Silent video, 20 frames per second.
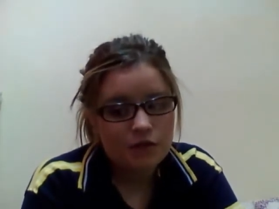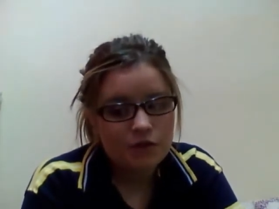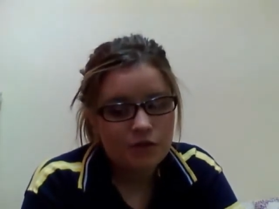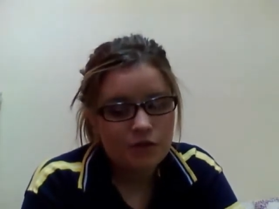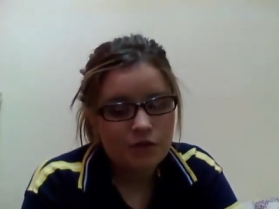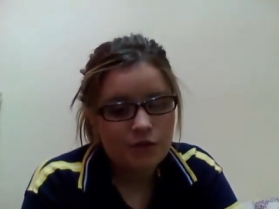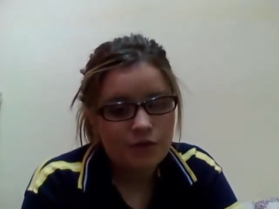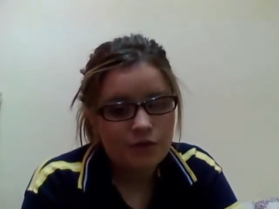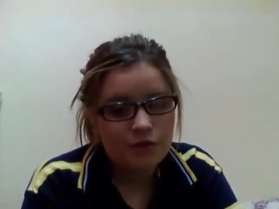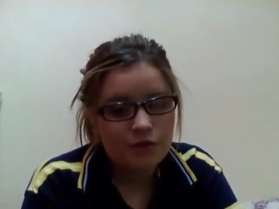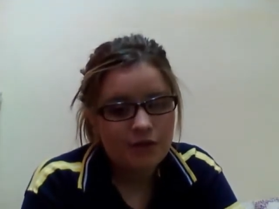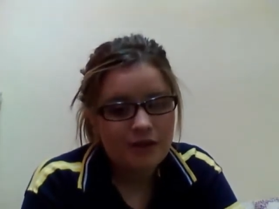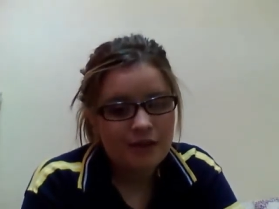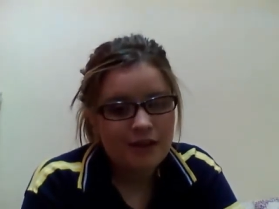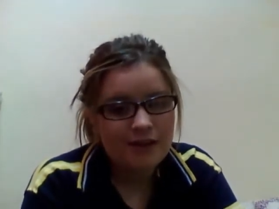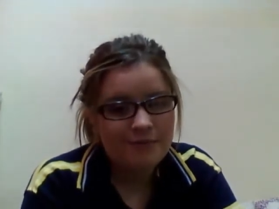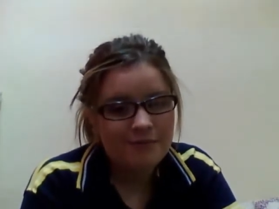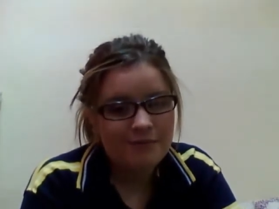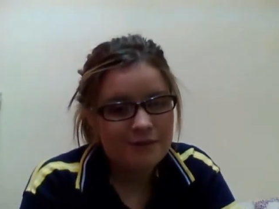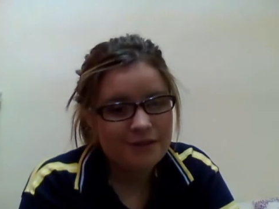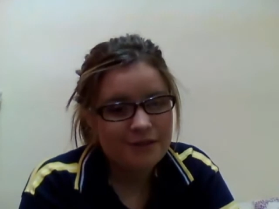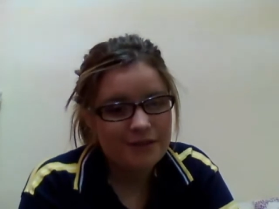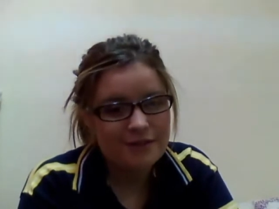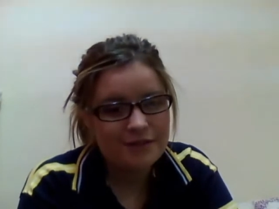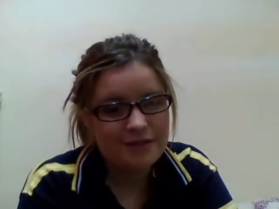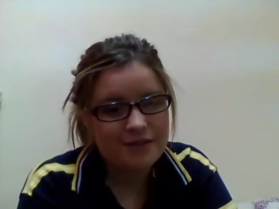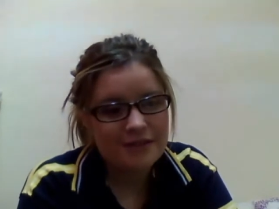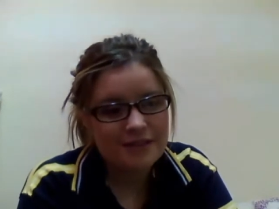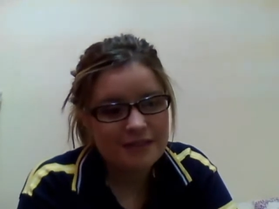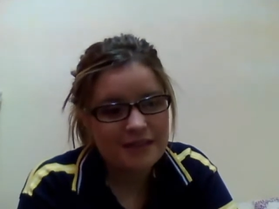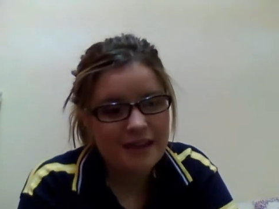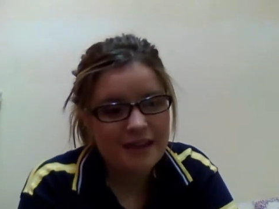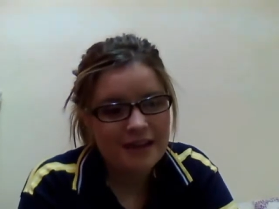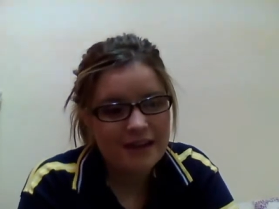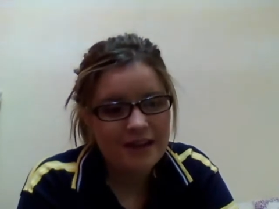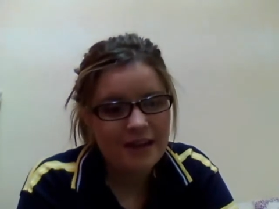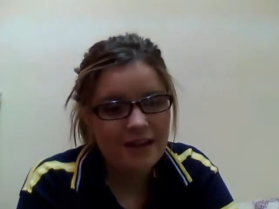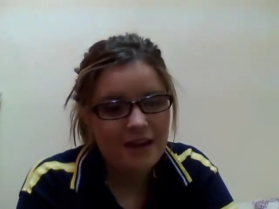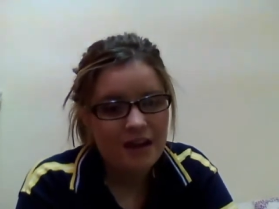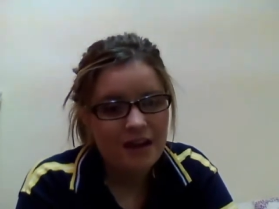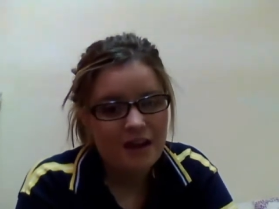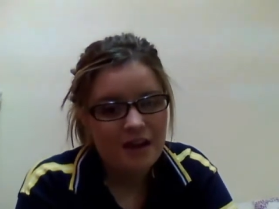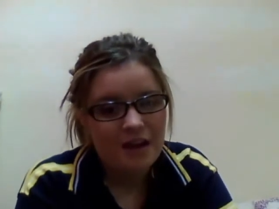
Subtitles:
Don't really have much else to say.